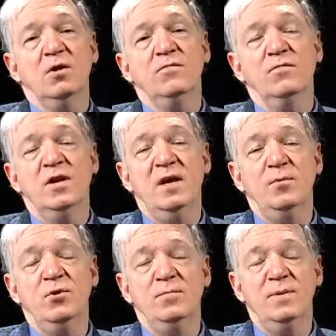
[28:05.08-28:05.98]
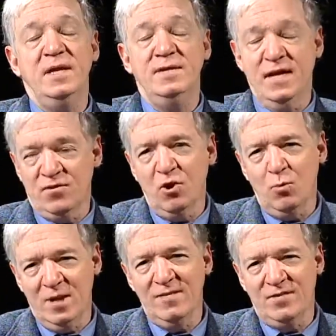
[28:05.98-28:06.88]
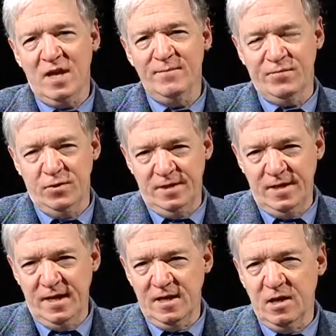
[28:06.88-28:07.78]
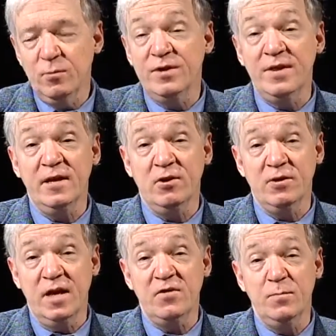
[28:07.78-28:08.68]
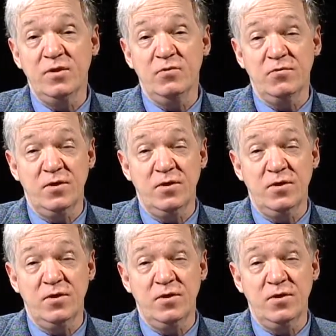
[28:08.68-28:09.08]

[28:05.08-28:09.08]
For Neighborhood Beat, that's all we have time for today. I want to thank our guest, Mr.